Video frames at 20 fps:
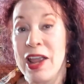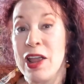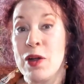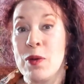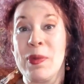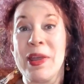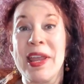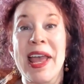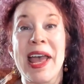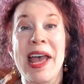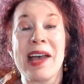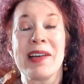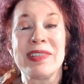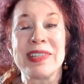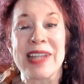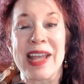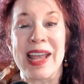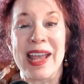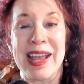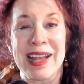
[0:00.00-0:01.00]
we haven't
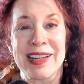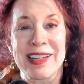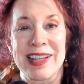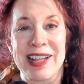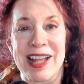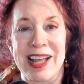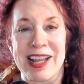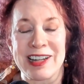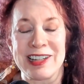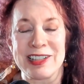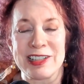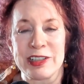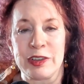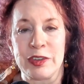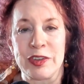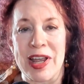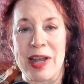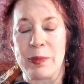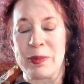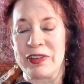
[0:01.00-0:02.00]
had that until
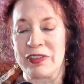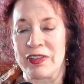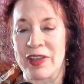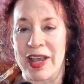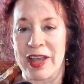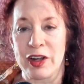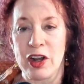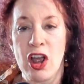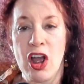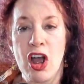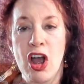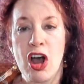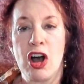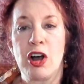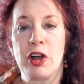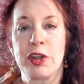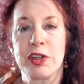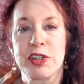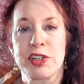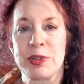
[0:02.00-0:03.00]
now. We've had
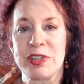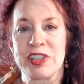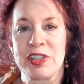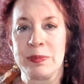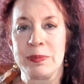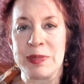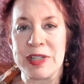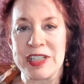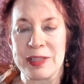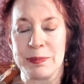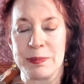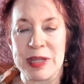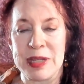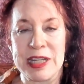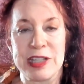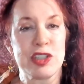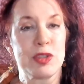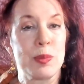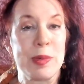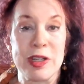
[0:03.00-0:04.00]
all sorts of bits and
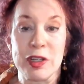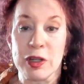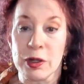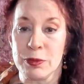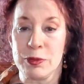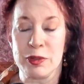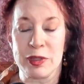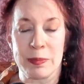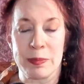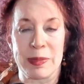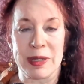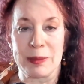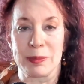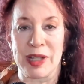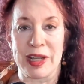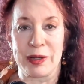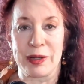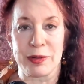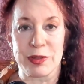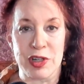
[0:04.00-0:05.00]
pieces. We know who the big
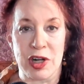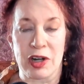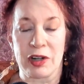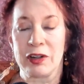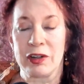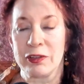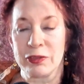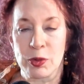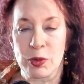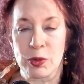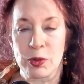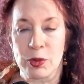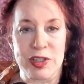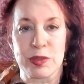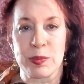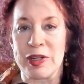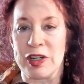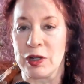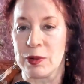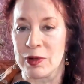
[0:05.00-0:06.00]
players are, of course.
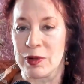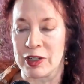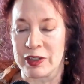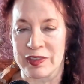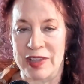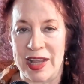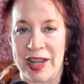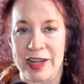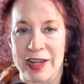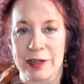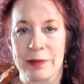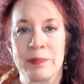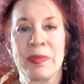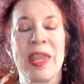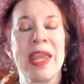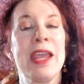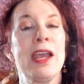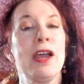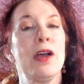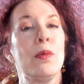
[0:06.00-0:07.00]
We know all of that.
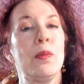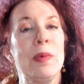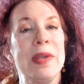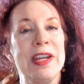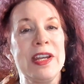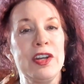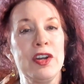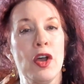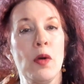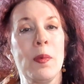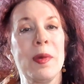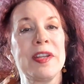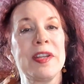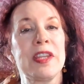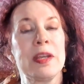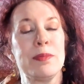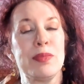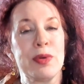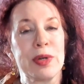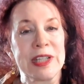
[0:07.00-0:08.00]
We know what
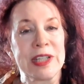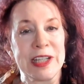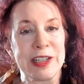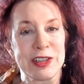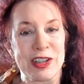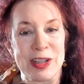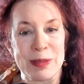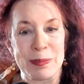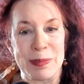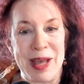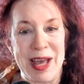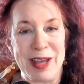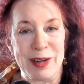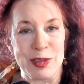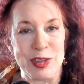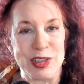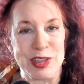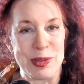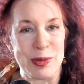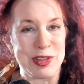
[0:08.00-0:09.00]
they're bringing to the battle,
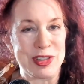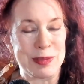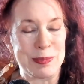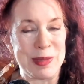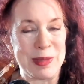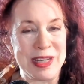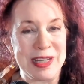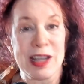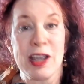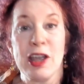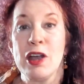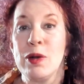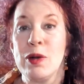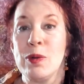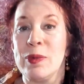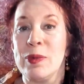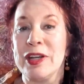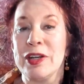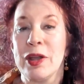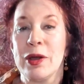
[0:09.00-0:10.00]
so to speak.
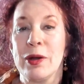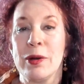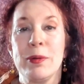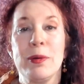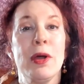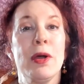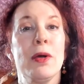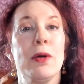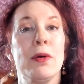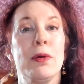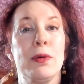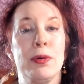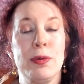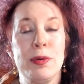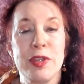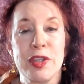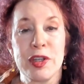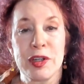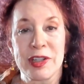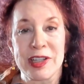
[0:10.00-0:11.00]
We know
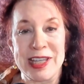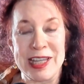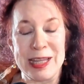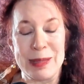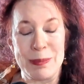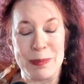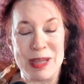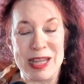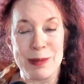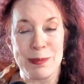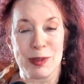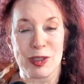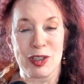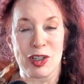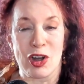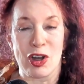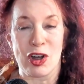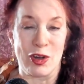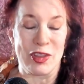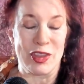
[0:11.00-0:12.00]
who their key people
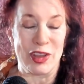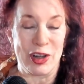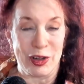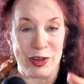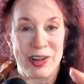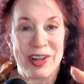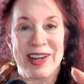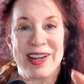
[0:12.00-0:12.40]
are, their